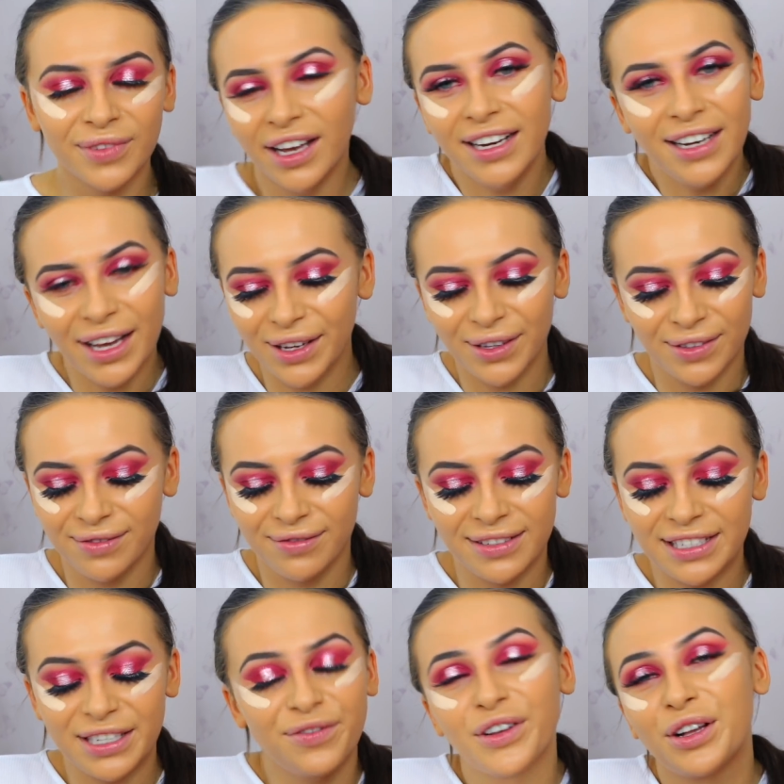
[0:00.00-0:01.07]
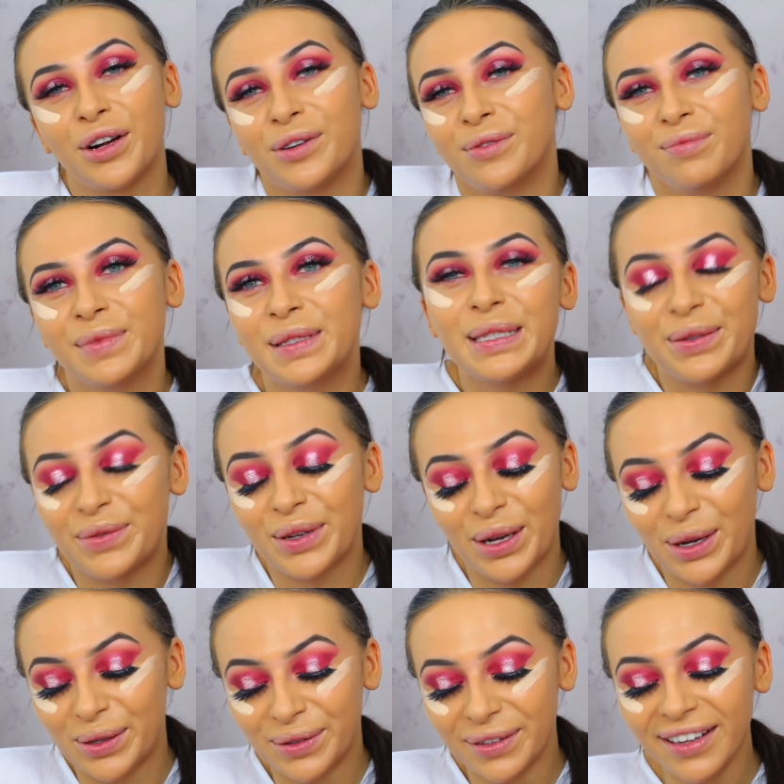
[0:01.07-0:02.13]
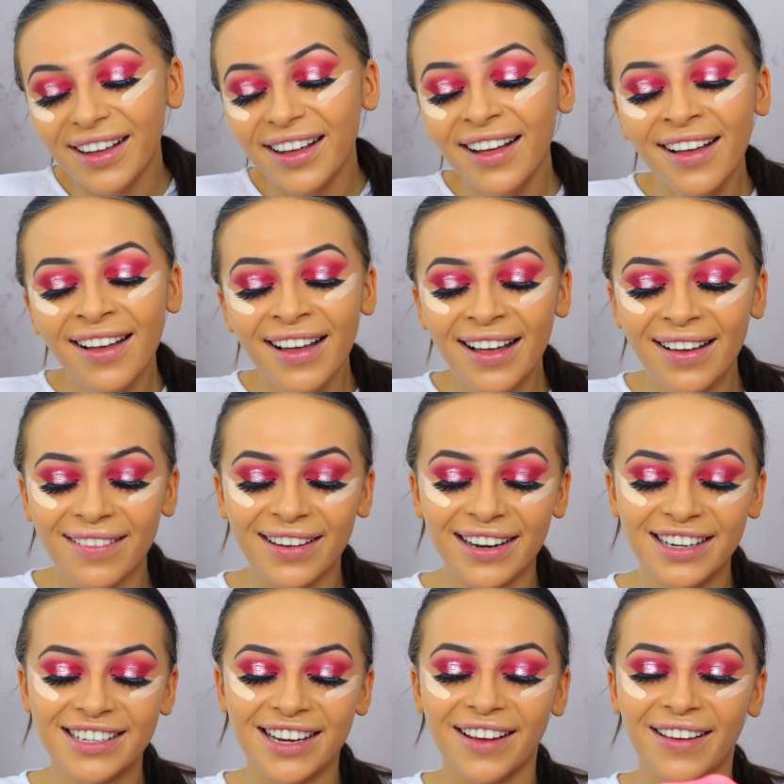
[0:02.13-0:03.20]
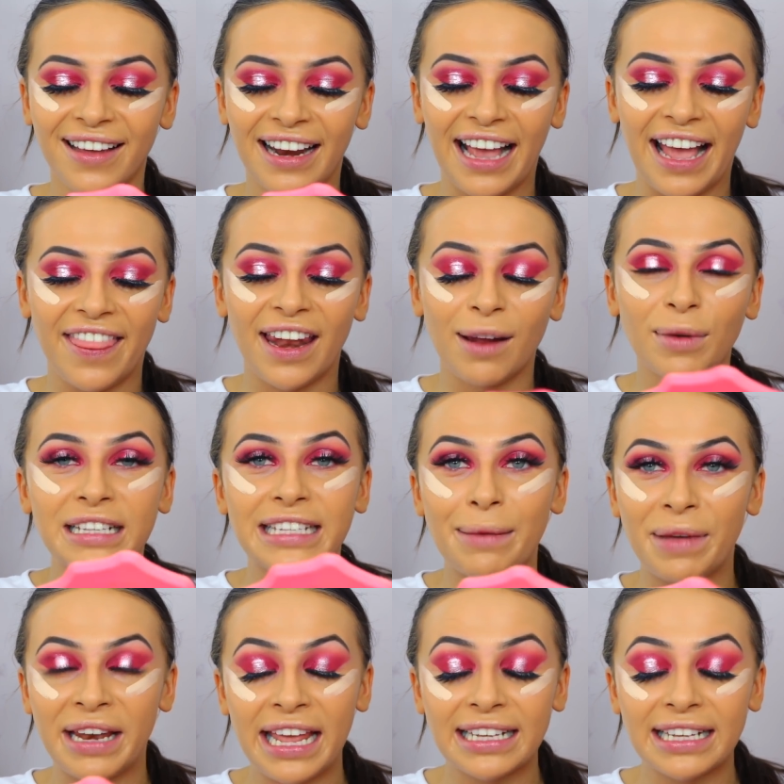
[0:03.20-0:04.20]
I know. It's difficult, it's difficult. Only joking. Okay, then I'm going to take my